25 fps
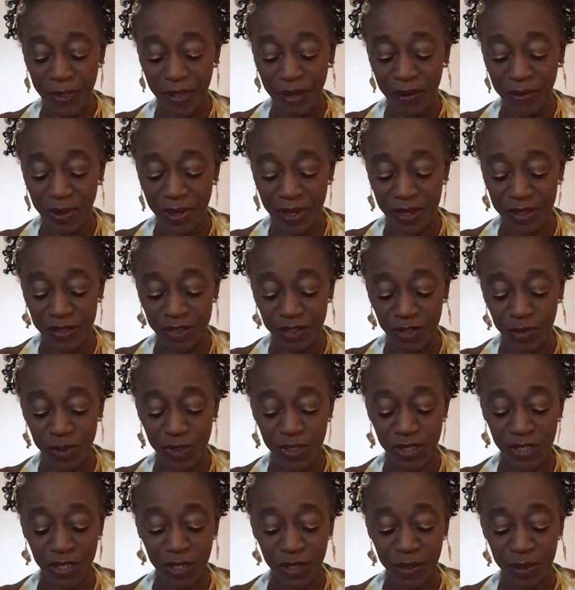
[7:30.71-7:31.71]
What else do we
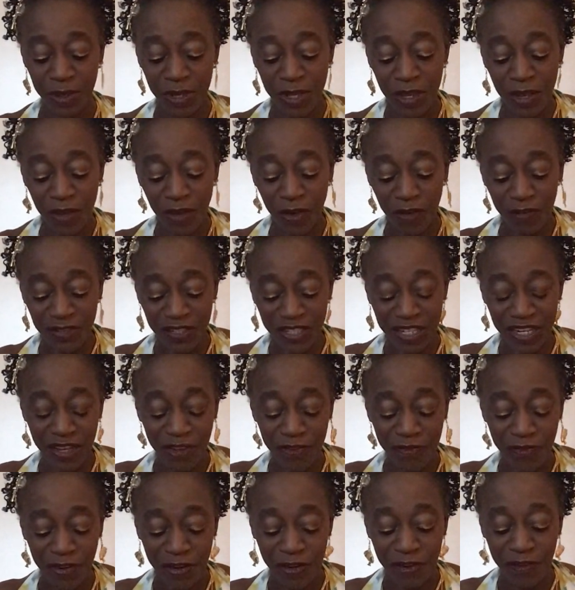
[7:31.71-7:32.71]
do? Obviously a
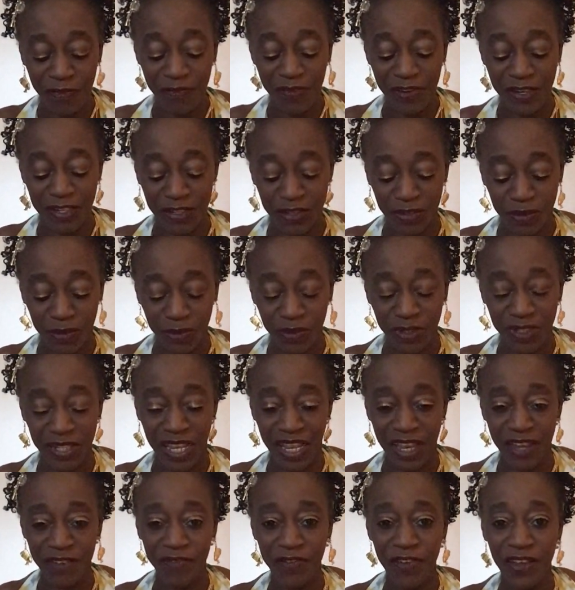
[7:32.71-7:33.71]
very physical
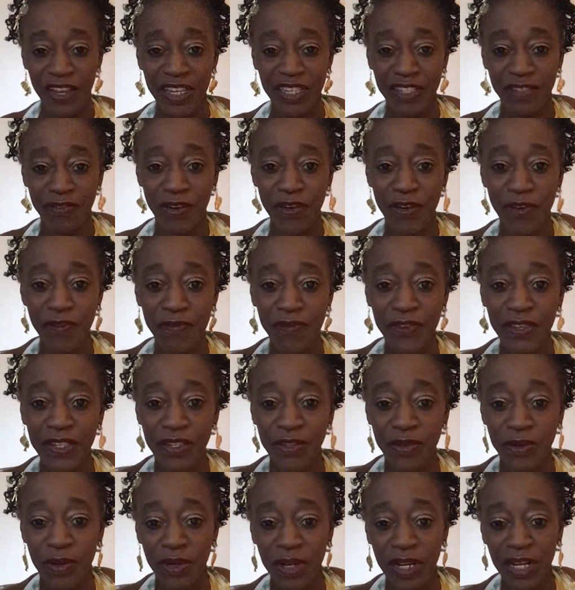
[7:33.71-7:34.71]
sign. Fire is very
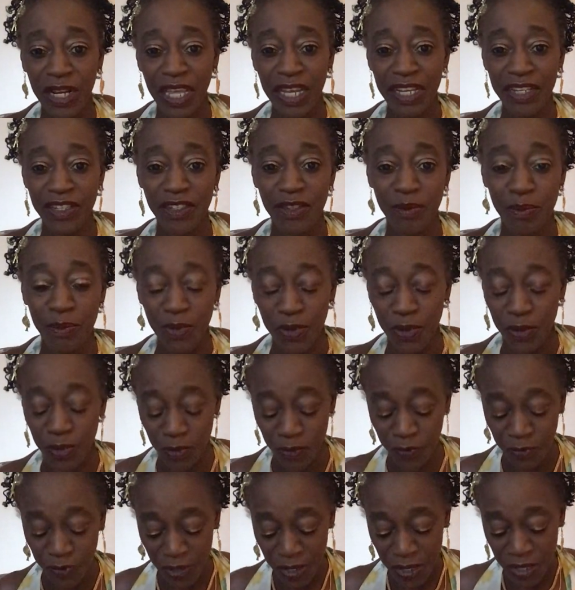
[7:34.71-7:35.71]
physical. It likes to
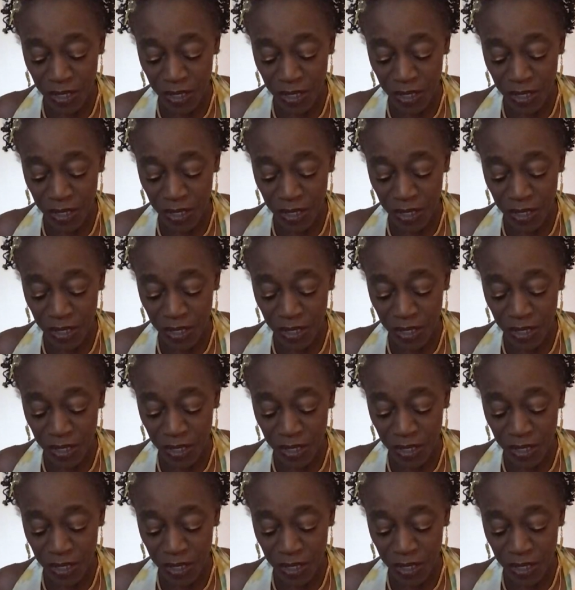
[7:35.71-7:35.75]
move.